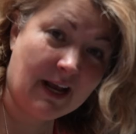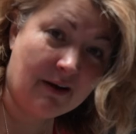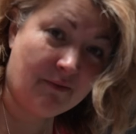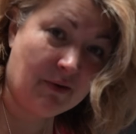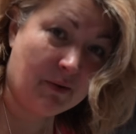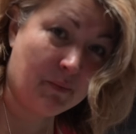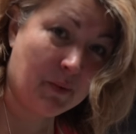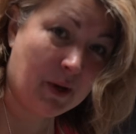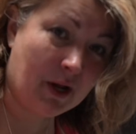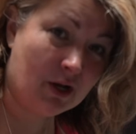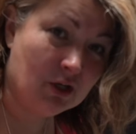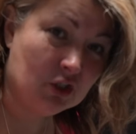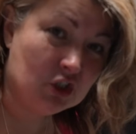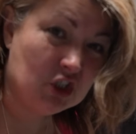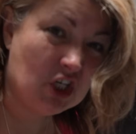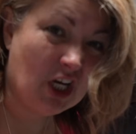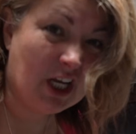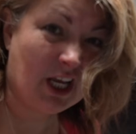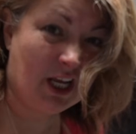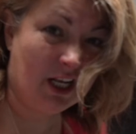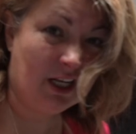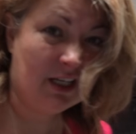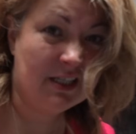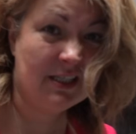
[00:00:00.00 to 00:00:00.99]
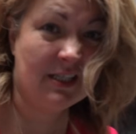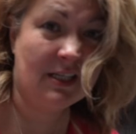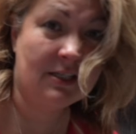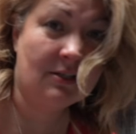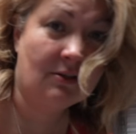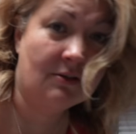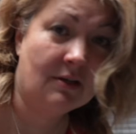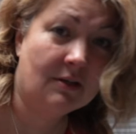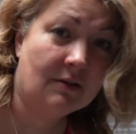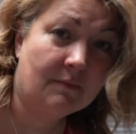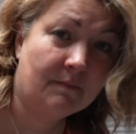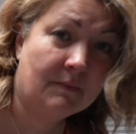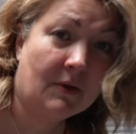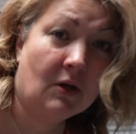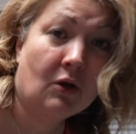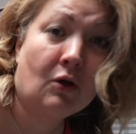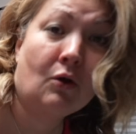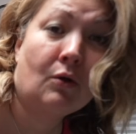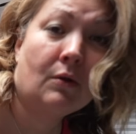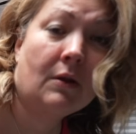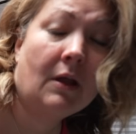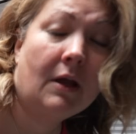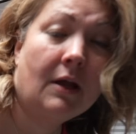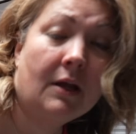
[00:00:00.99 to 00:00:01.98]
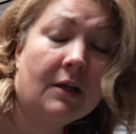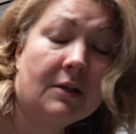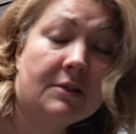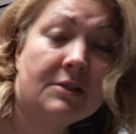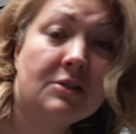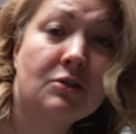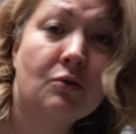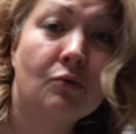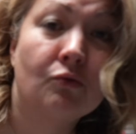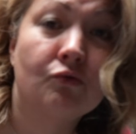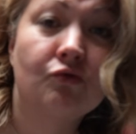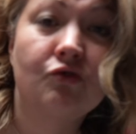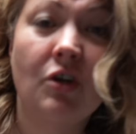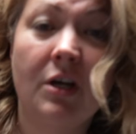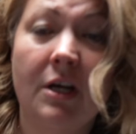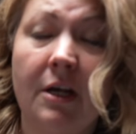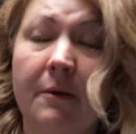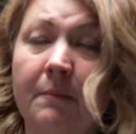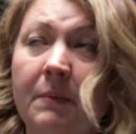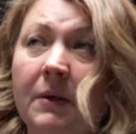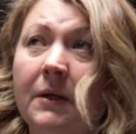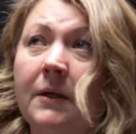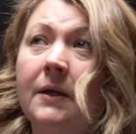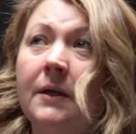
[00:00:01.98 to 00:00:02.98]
Harry, we can't check in because he's on a school trip.